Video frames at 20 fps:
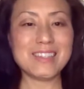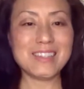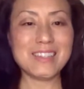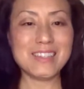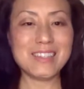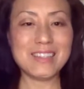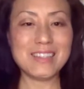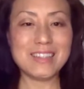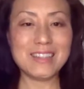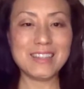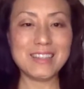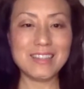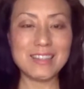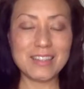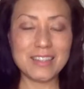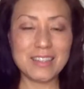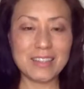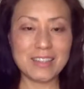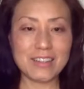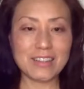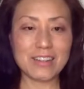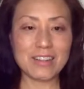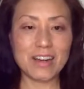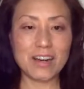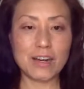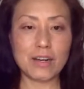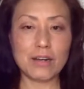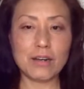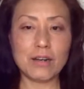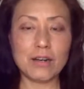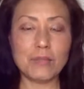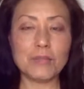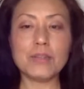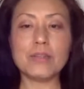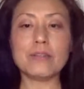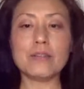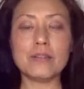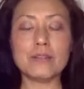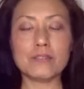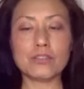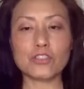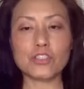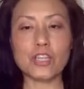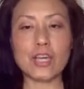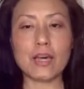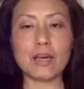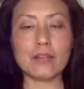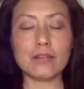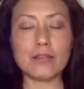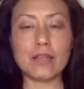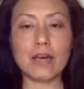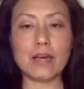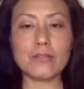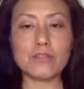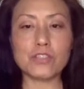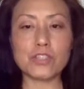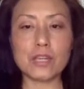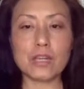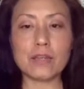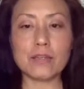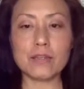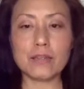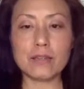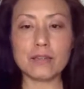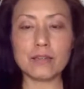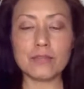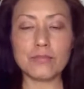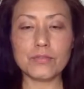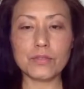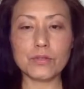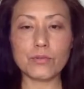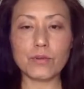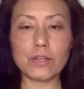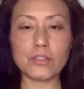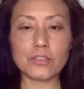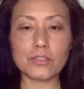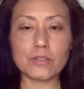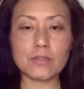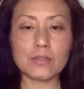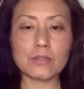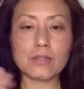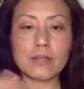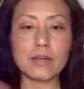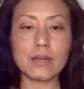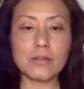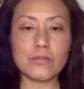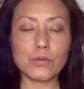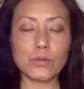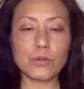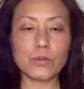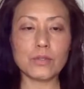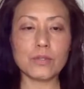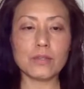in the live chat if you're watching this live, or